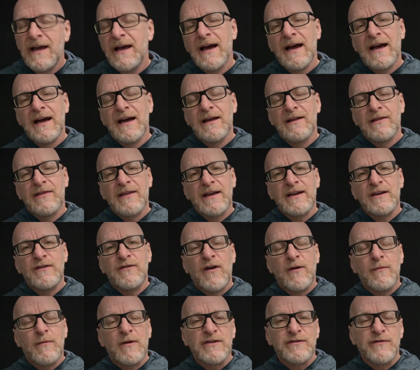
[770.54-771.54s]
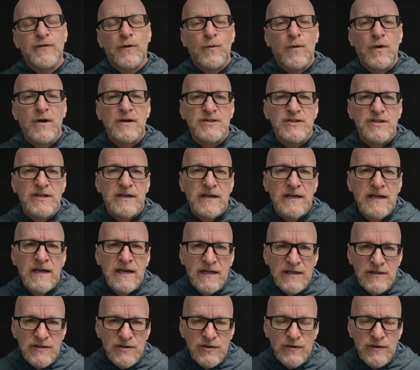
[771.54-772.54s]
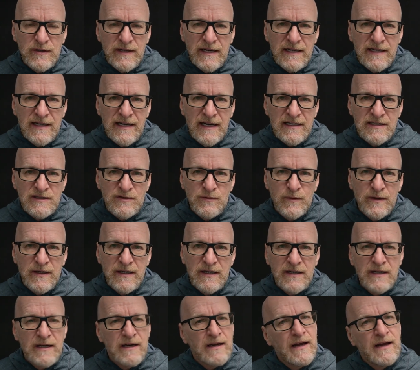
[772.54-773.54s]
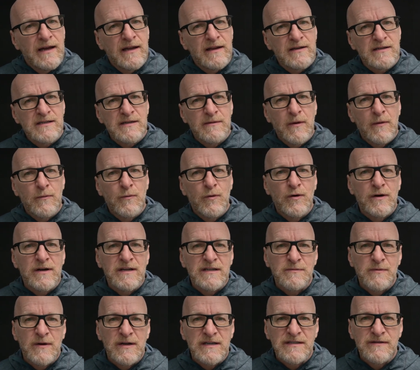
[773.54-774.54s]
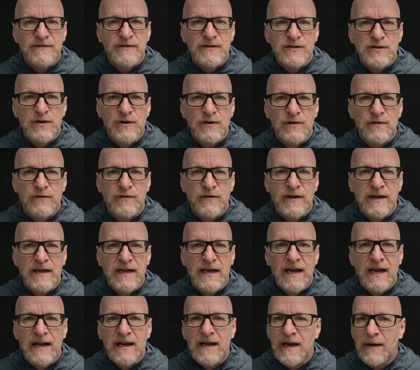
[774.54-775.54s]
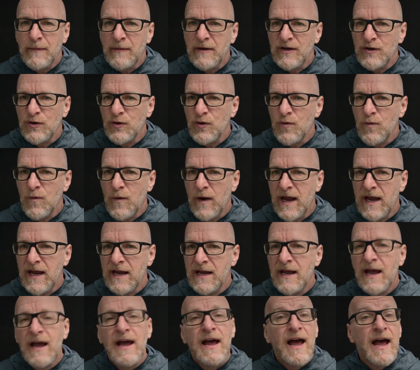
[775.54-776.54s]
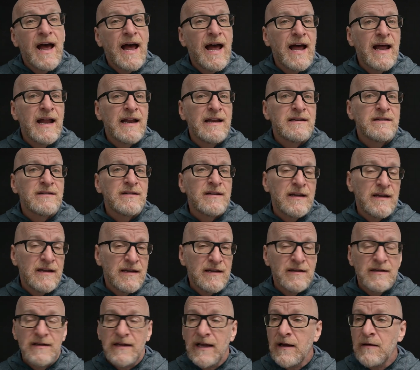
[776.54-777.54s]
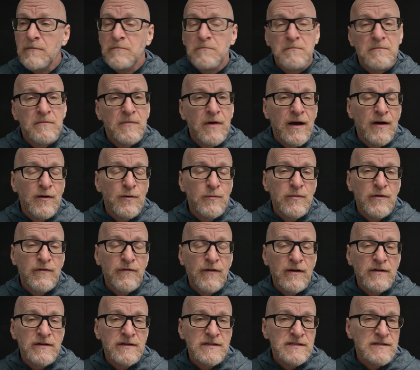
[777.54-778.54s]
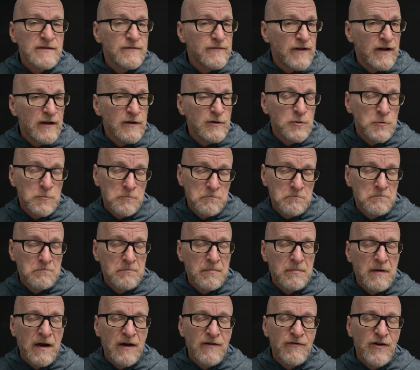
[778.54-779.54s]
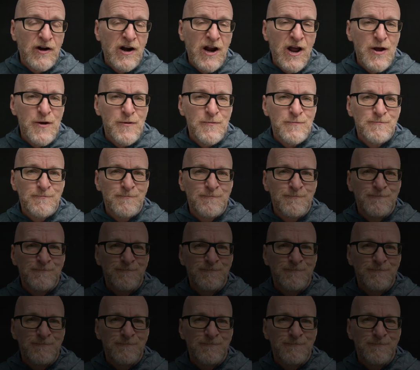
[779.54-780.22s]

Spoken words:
Thank you very much for watching. Tune in next week. There's going to be more expressive photography coming your way. And yeah, I hope you found this of value. Bye for now.